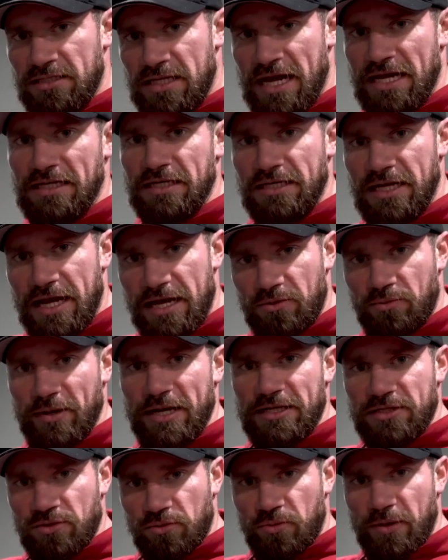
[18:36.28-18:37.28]
day to day,
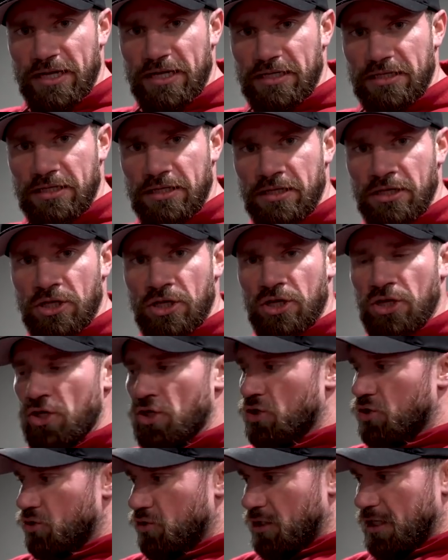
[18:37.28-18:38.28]
week to week,
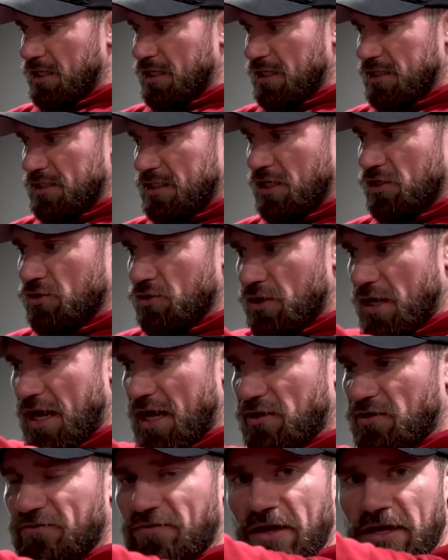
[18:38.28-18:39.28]
you can continue to
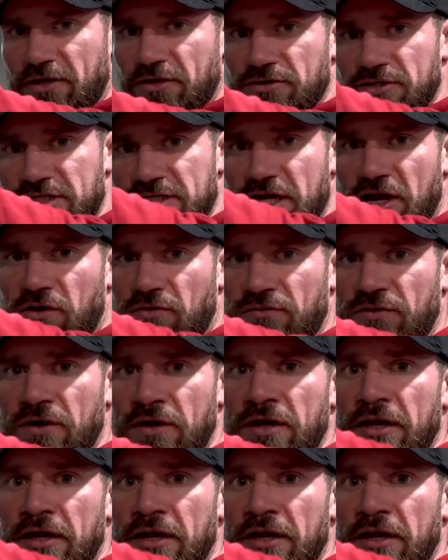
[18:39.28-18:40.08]
elevate yourself